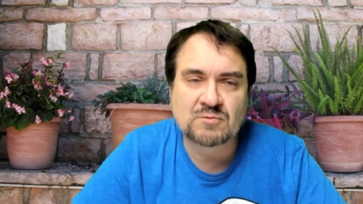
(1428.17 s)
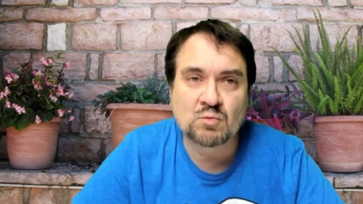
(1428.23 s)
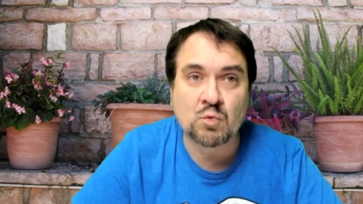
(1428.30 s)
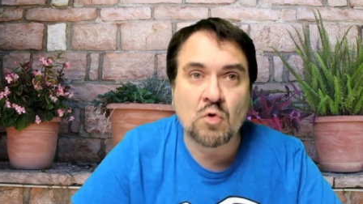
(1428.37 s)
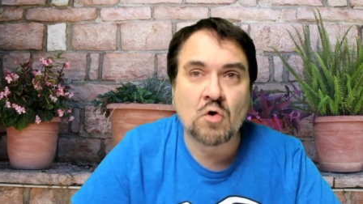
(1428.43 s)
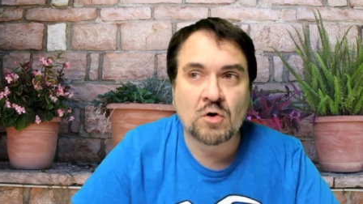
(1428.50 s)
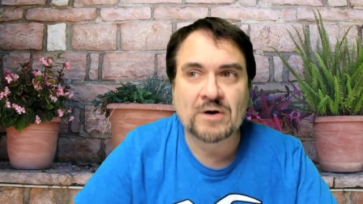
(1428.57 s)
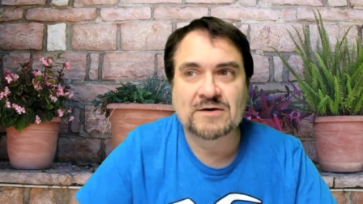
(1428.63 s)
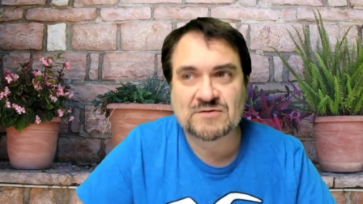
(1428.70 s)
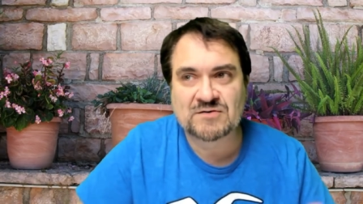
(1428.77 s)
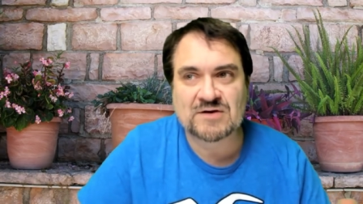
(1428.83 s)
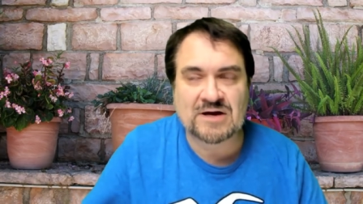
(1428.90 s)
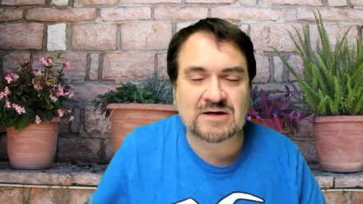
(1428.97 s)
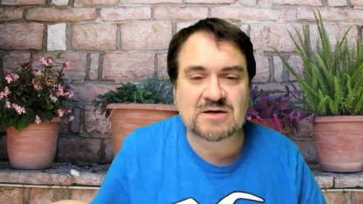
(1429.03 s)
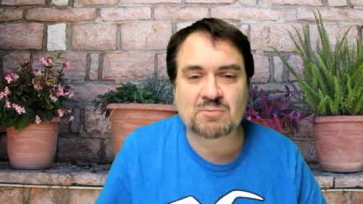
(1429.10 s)
warrant
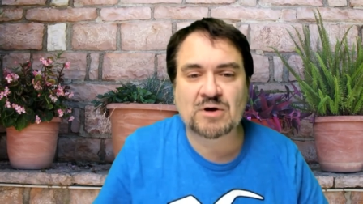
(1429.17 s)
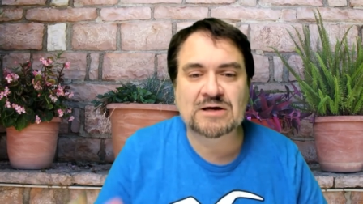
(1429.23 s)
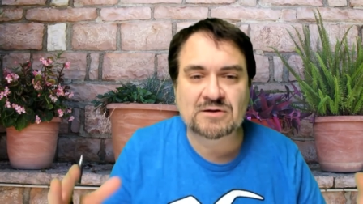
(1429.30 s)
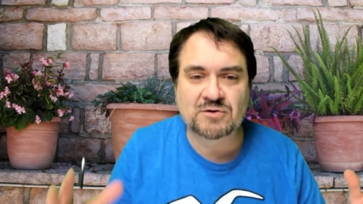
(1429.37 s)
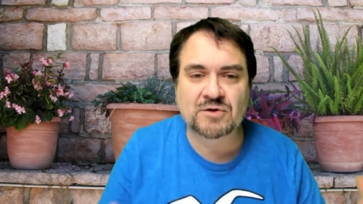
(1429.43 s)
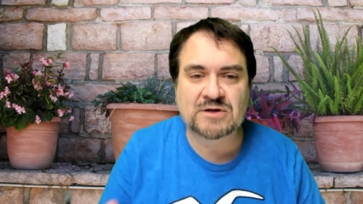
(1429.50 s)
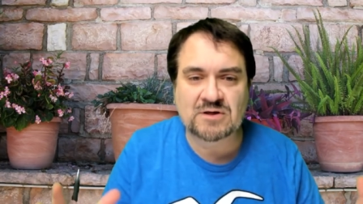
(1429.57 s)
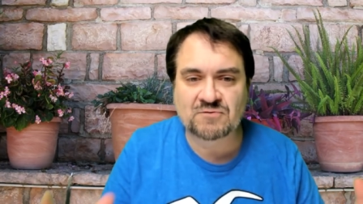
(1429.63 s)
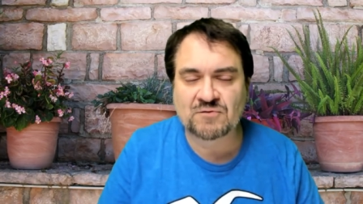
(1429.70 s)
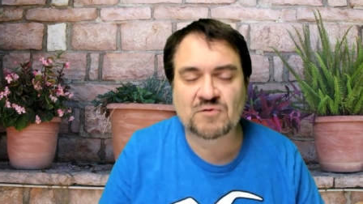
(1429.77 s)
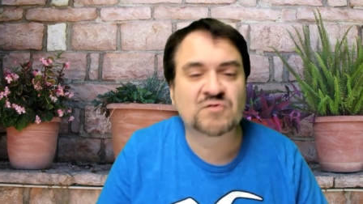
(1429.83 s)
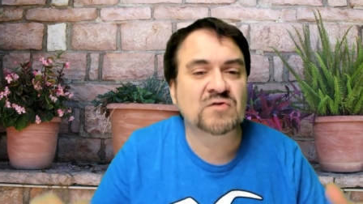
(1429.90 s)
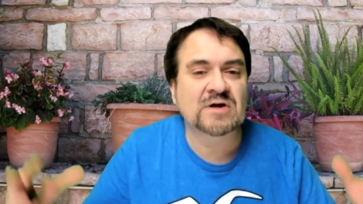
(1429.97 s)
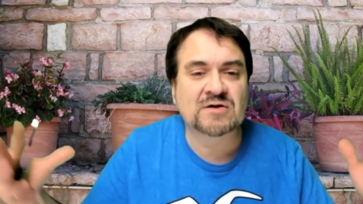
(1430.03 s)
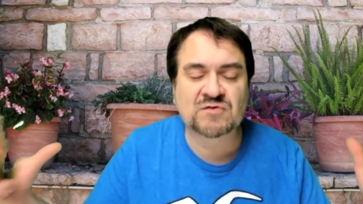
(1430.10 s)
anybody looking for,
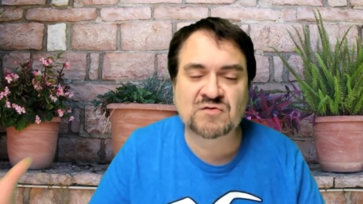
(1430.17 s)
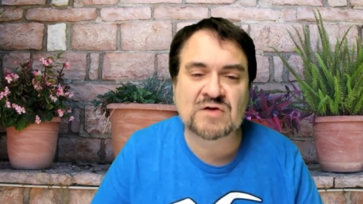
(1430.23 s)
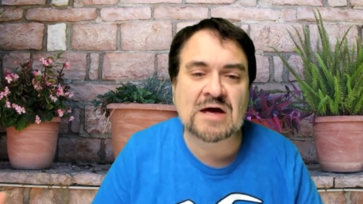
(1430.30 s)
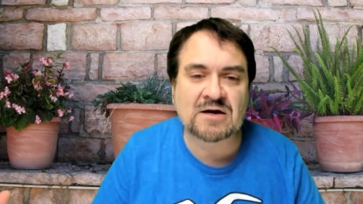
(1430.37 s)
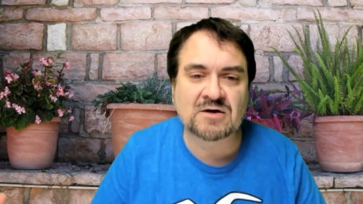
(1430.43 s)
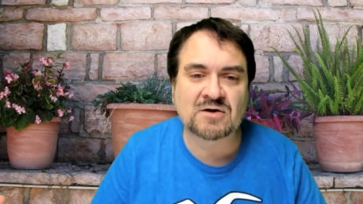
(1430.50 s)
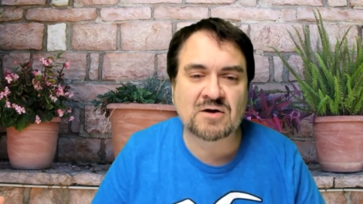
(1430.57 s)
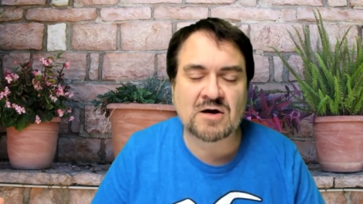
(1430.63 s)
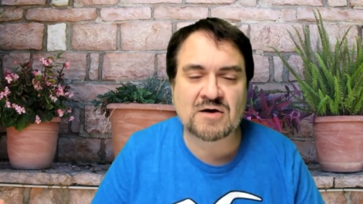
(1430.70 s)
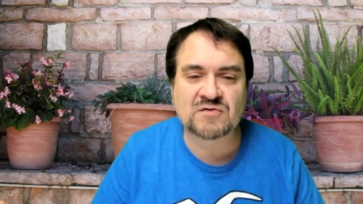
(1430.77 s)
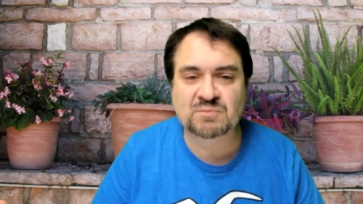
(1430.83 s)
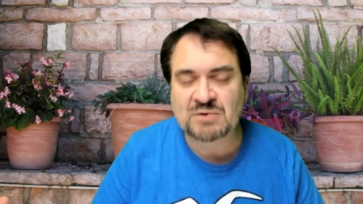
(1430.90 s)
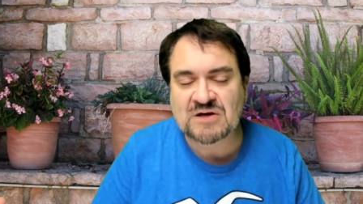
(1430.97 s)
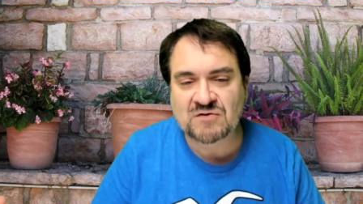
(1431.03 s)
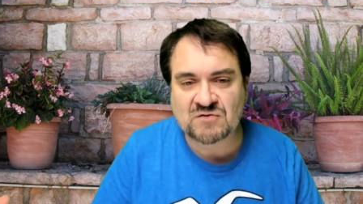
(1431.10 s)
say, a Santa Claus
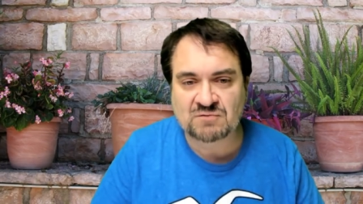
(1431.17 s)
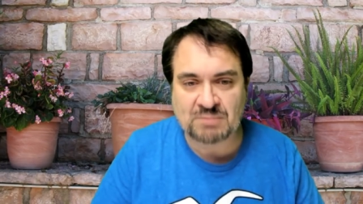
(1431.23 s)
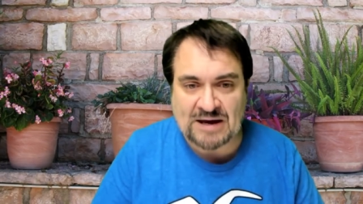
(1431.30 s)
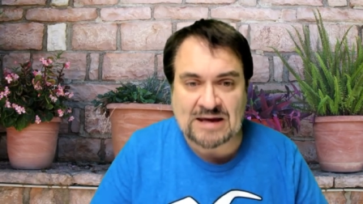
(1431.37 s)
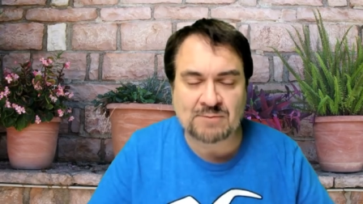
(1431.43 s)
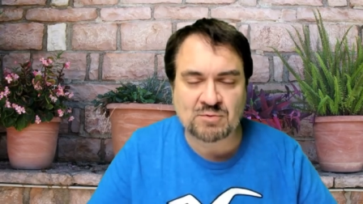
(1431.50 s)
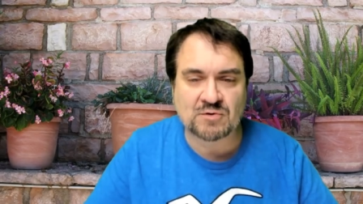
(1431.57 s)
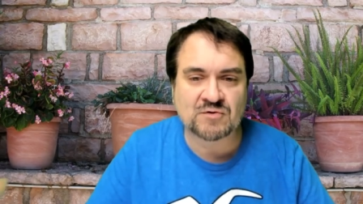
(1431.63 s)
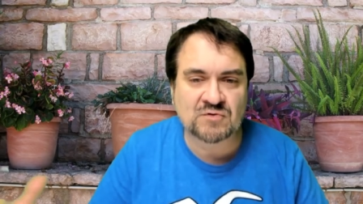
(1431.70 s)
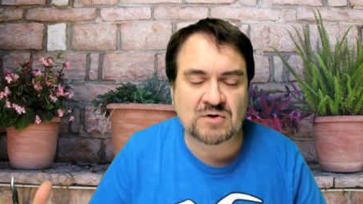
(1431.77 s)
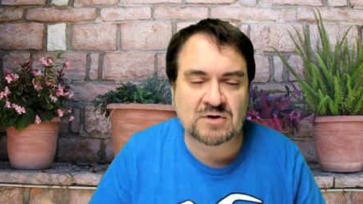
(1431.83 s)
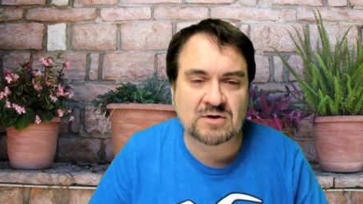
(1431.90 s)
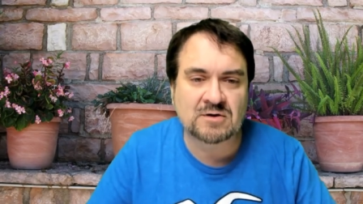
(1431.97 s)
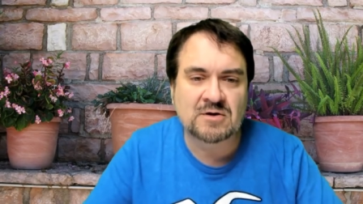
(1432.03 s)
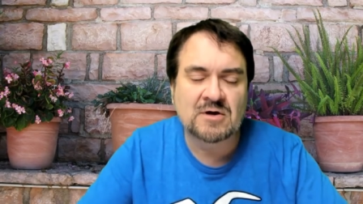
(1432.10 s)
piece of paper is
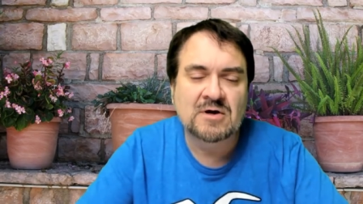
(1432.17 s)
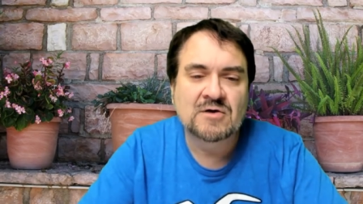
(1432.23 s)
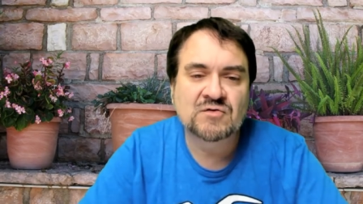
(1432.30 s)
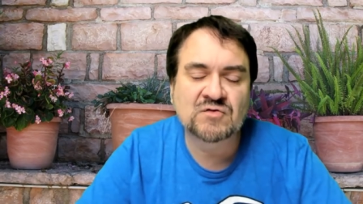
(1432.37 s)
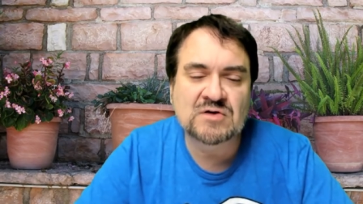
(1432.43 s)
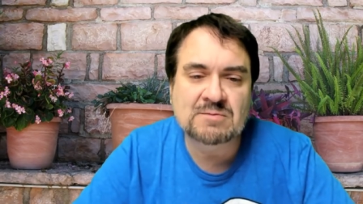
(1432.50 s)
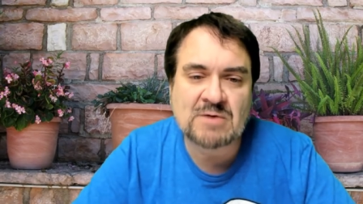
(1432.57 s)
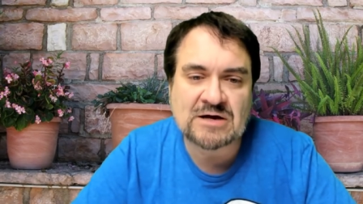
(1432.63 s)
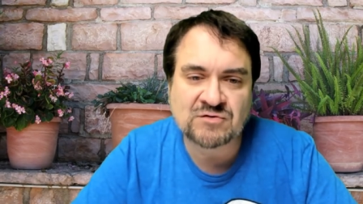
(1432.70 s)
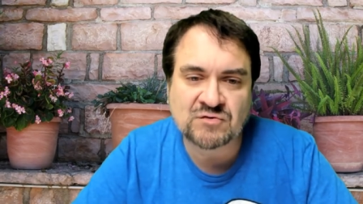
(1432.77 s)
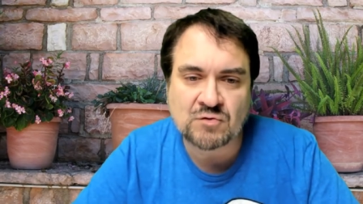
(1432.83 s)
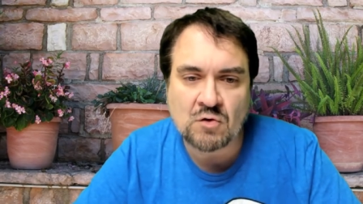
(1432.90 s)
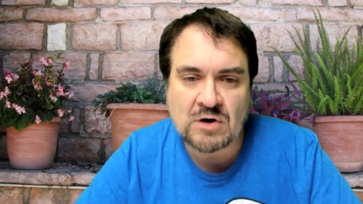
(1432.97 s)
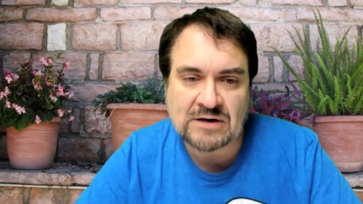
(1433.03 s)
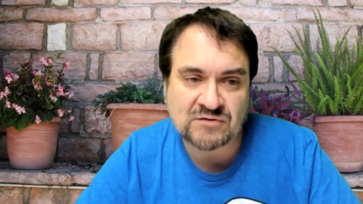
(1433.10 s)
going to see my
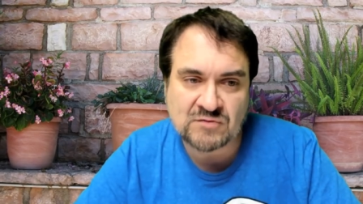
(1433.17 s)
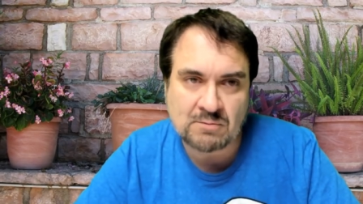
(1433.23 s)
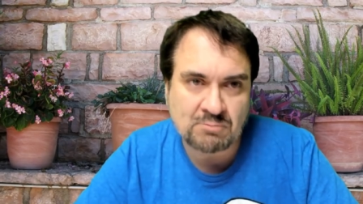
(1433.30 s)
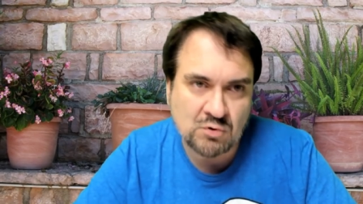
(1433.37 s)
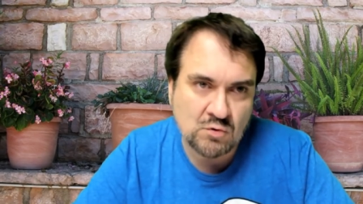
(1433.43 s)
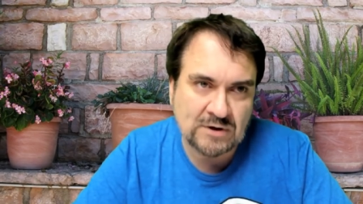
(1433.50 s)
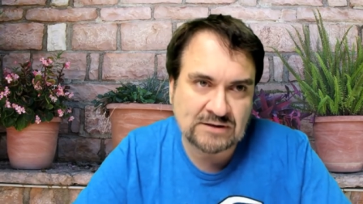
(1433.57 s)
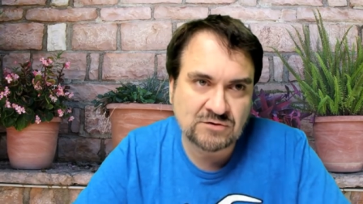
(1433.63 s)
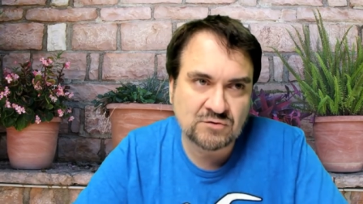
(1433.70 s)
store at some point.